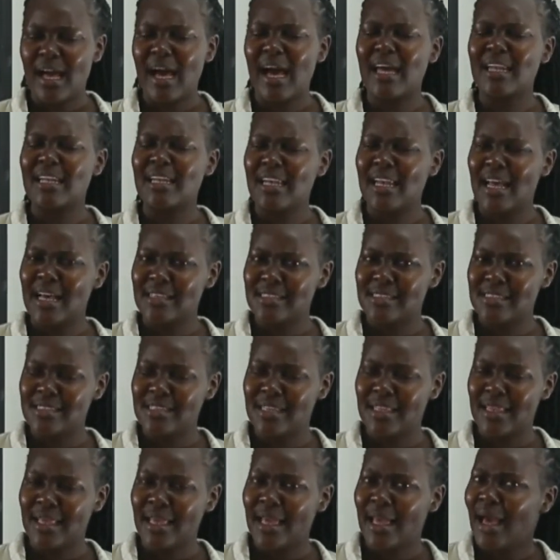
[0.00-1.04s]
And
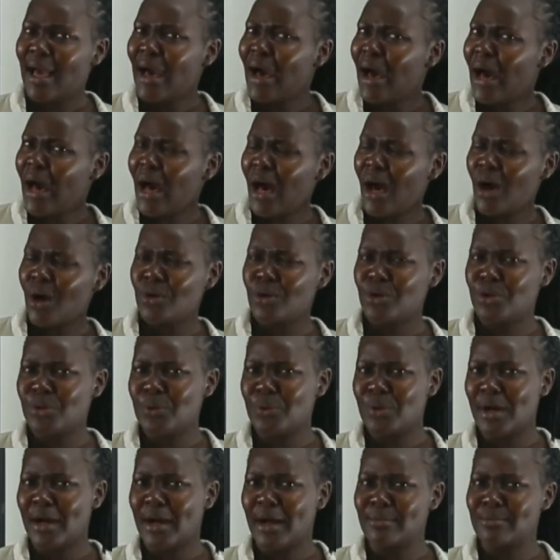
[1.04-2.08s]
lastly, how do
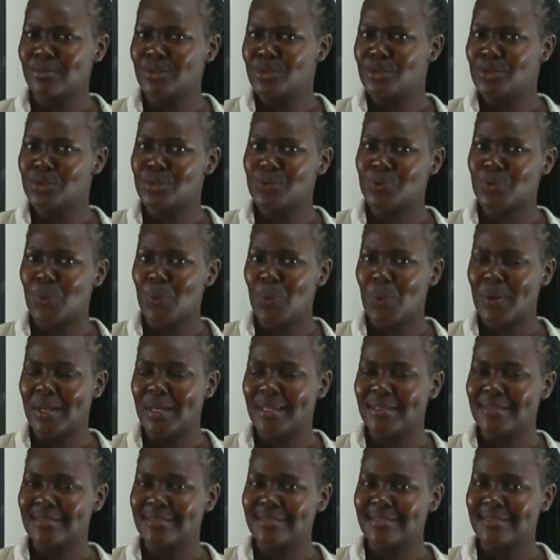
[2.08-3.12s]
you come to school?